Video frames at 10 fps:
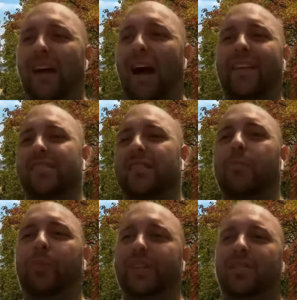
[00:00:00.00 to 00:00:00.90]
I think he's going
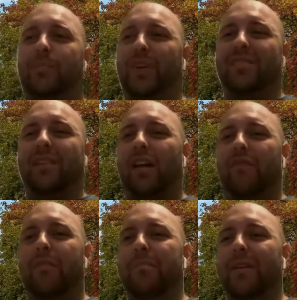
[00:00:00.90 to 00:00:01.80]
to blitz the piss out
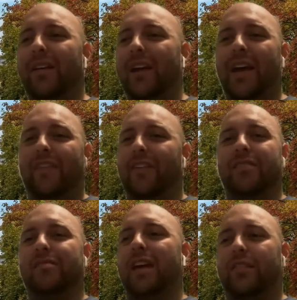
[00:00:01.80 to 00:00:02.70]
of them, and they're
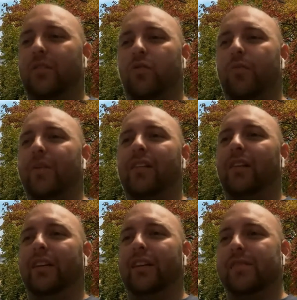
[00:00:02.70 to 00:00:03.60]
going to sack the quarterback
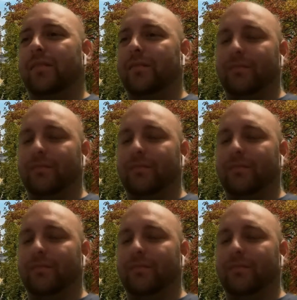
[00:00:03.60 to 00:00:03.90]
like crazy.